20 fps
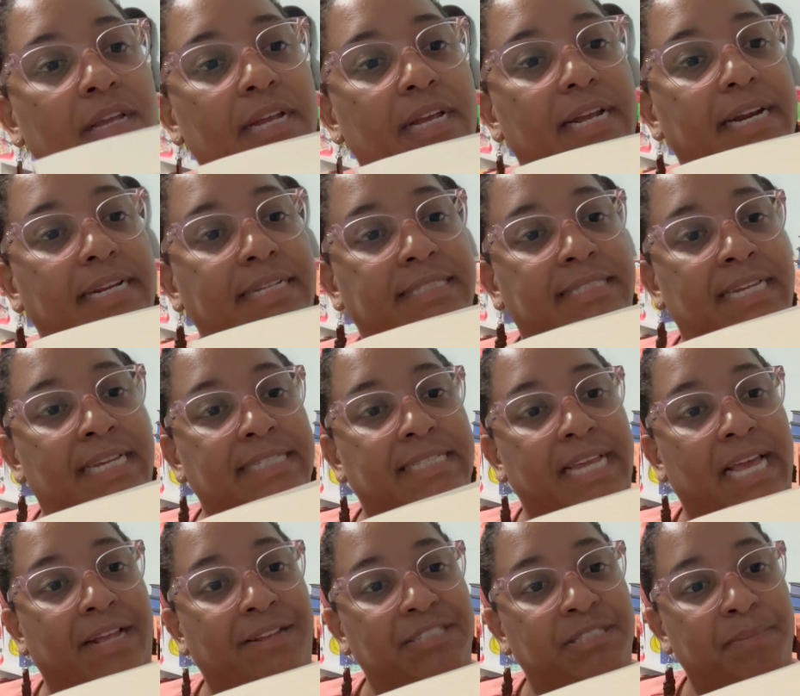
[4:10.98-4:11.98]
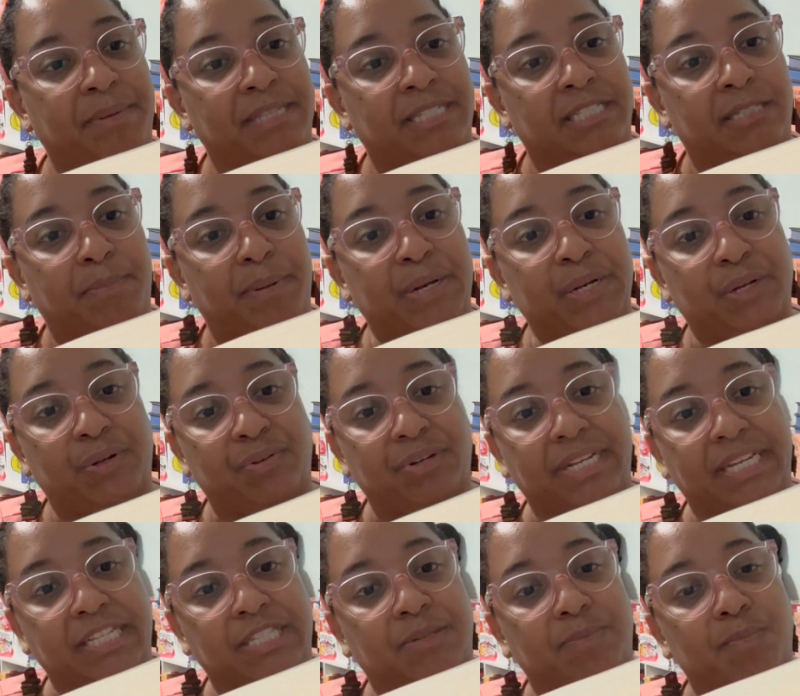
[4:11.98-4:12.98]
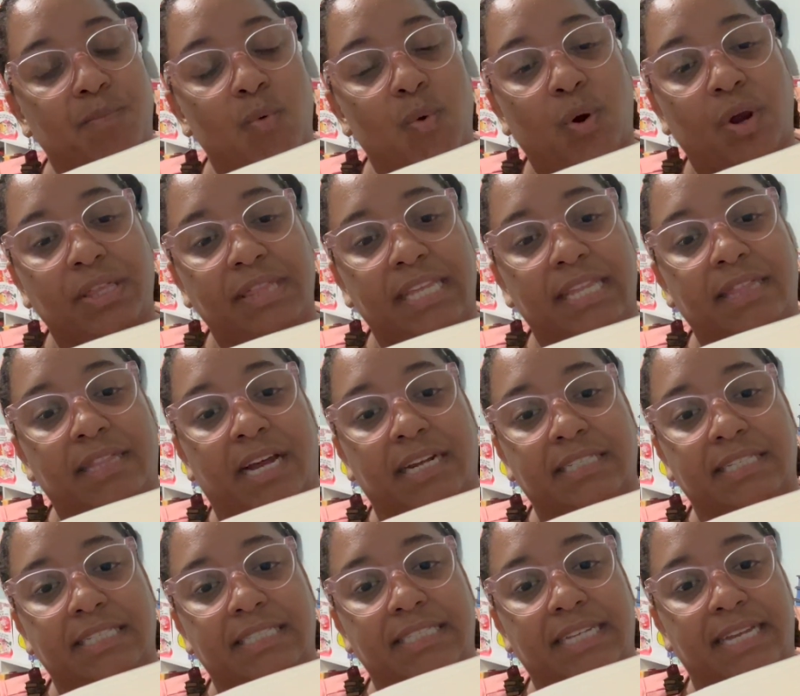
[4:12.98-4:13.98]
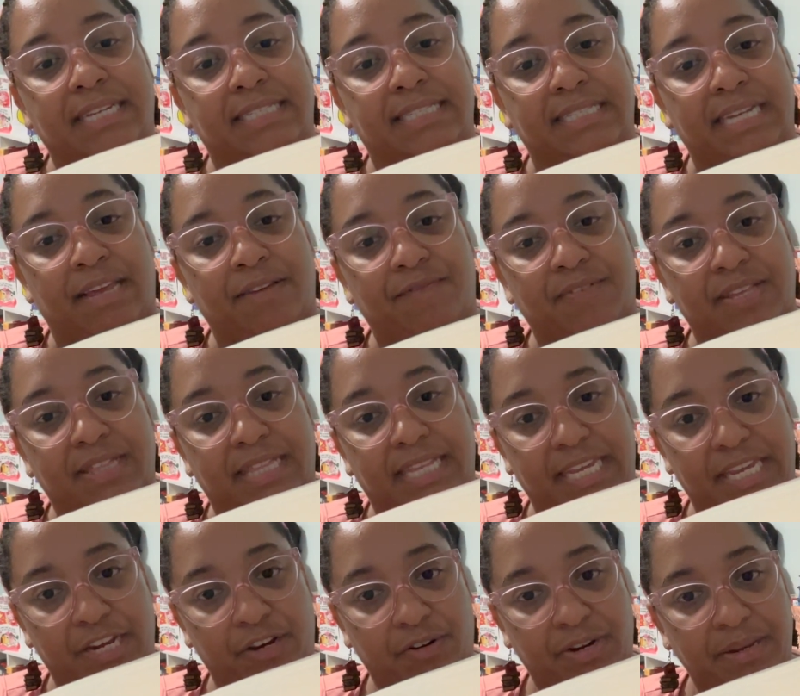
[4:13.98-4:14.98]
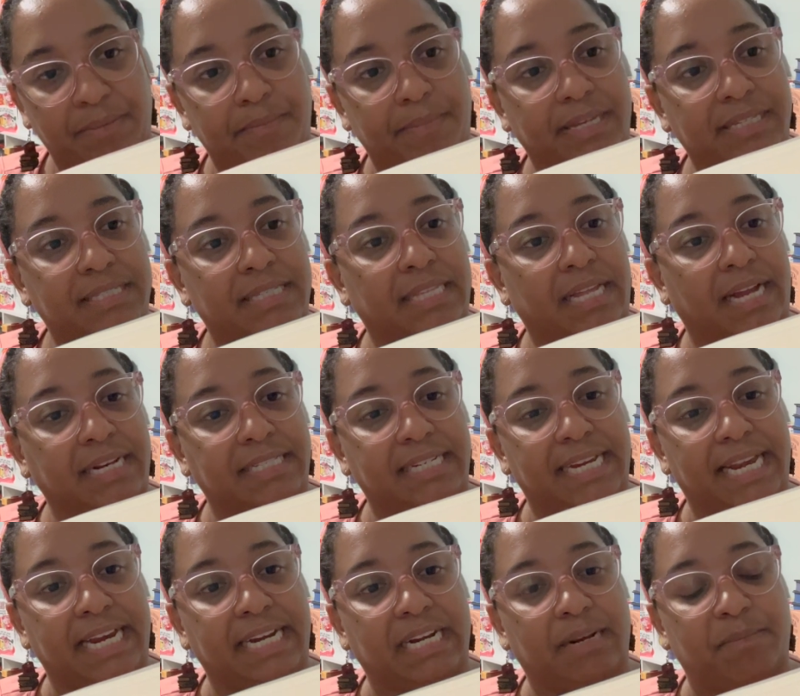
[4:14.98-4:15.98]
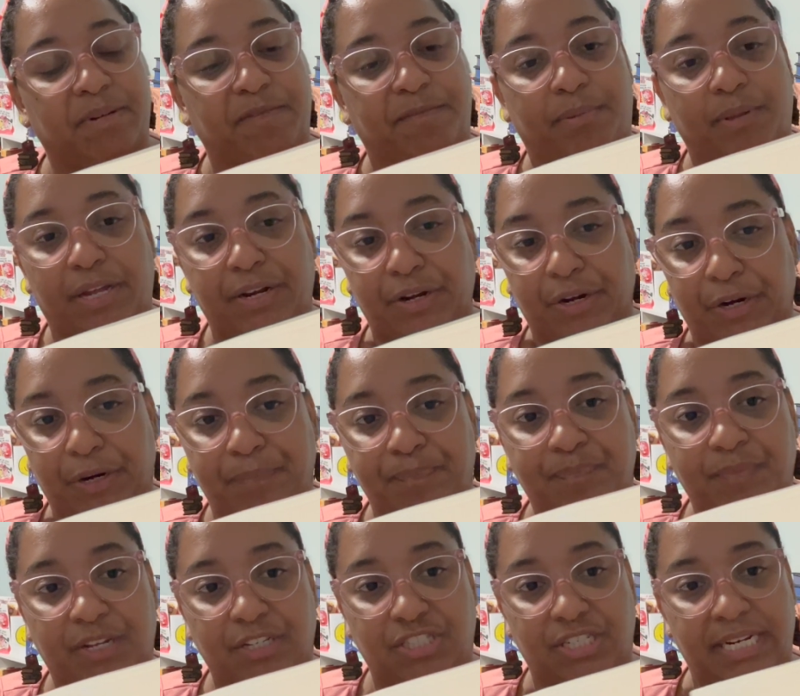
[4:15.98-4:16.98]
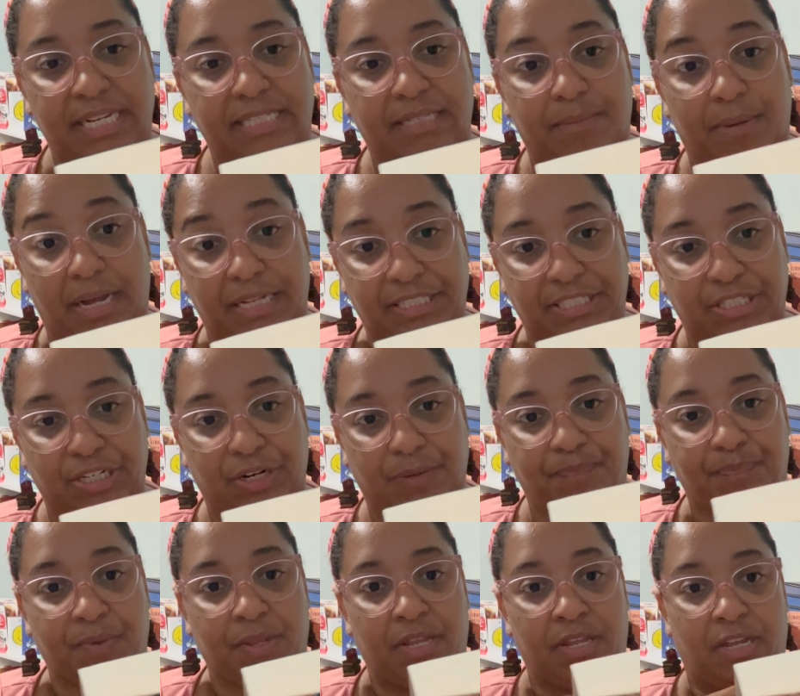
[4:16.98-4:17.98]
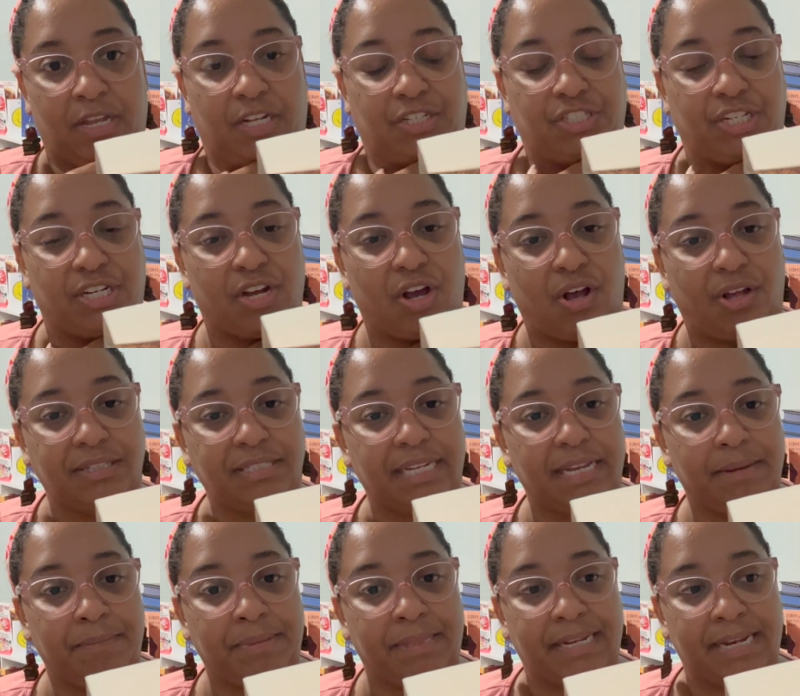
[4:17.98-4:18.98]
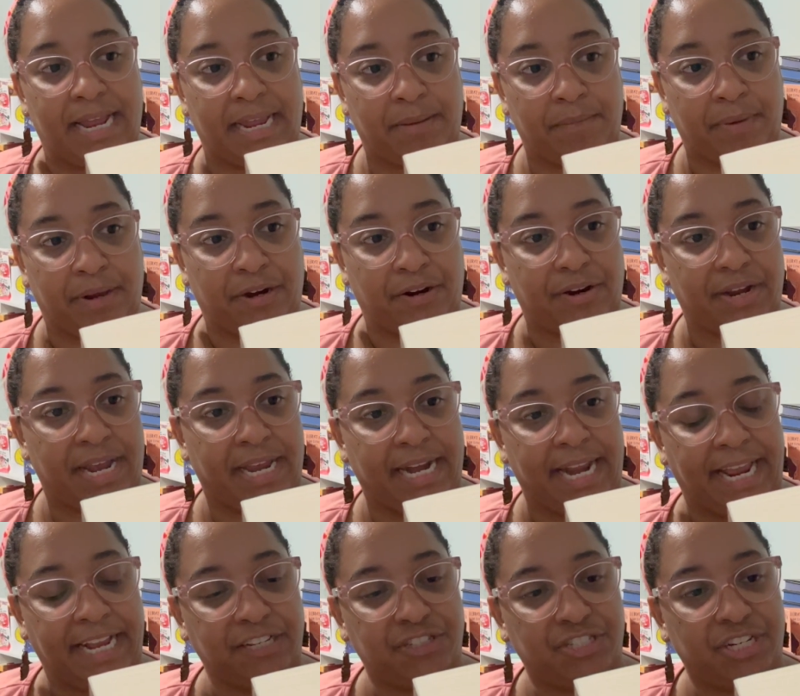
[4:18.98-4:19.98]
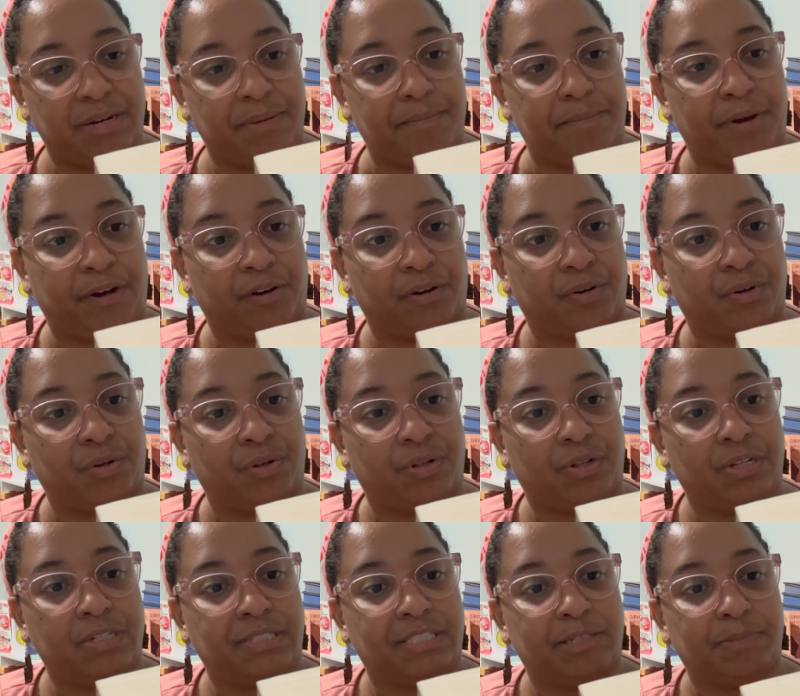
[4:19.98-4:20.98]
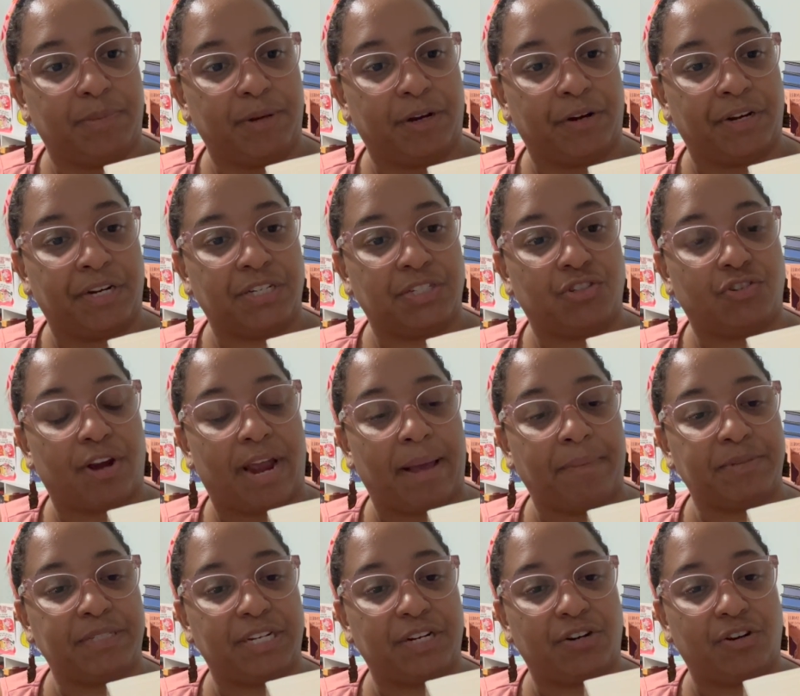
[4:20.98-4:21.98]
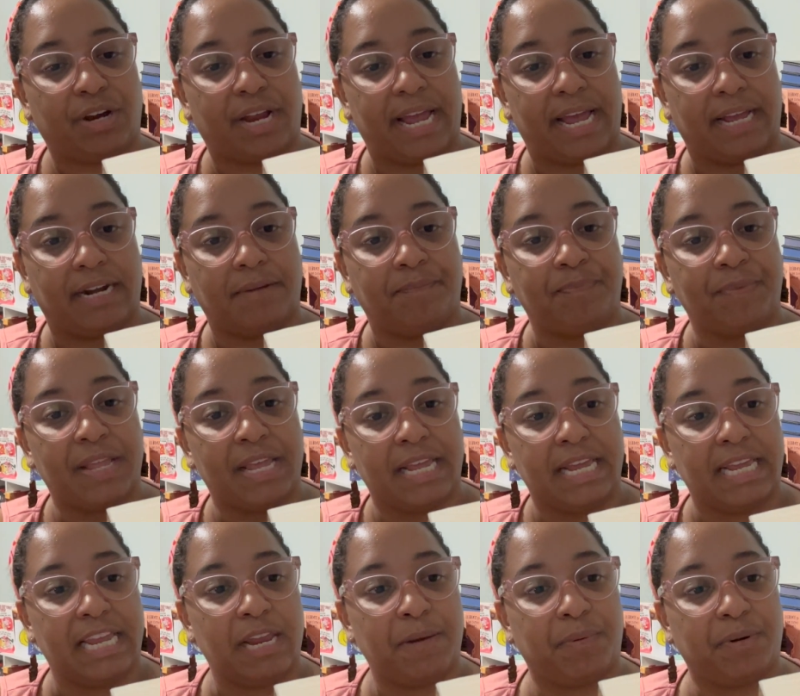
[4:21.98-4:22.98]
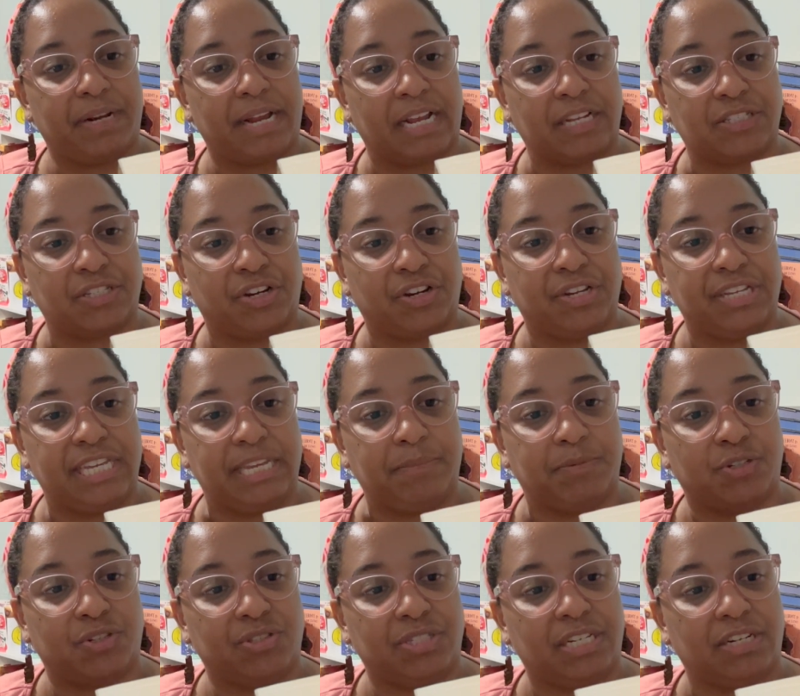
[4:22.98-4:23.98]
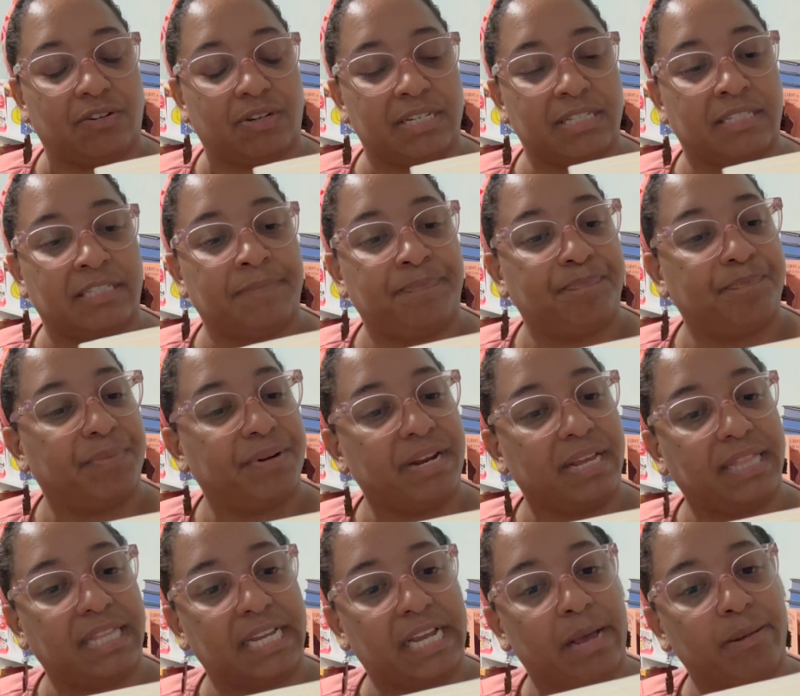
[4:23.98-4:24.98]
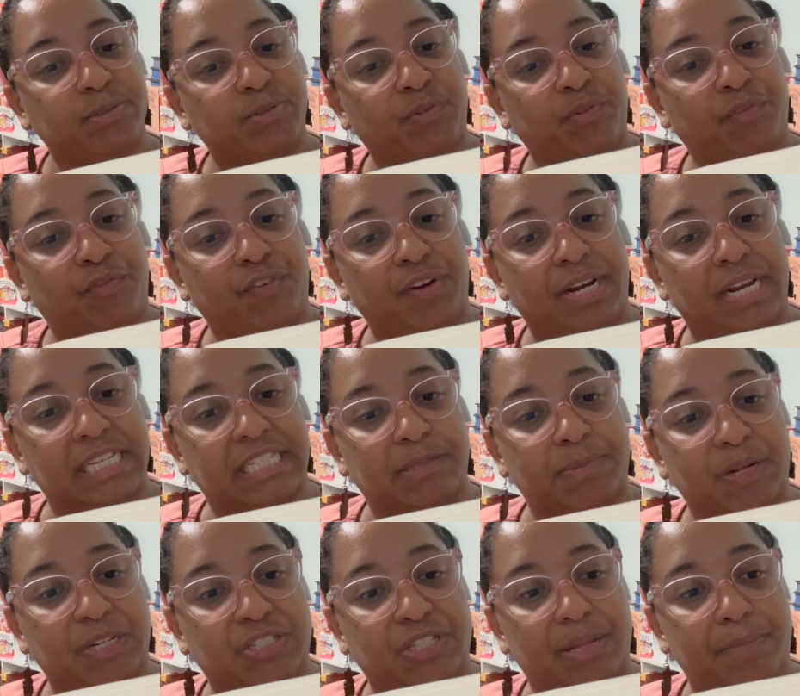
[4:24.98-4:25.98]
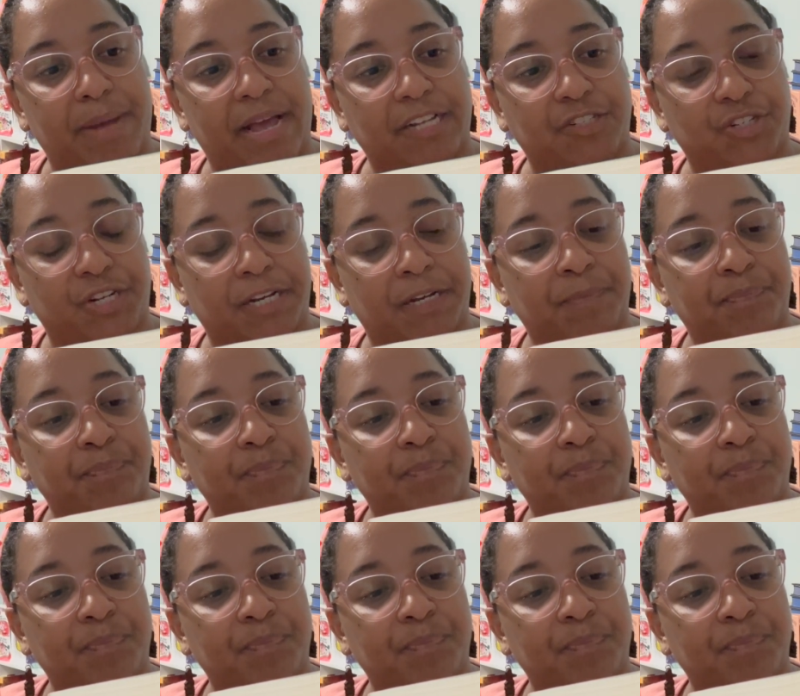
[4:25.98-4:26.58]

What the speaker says: And it says, Elspeth Spindle needs more than luck to stay safe in the eerie, mislocked kingdom of Blunder. She needs a monster. She calls him the Nightmare, an ancient miracle spirit trapped in her head. He protects her, he keeps her secrets. But nothing comes for free, especially magic.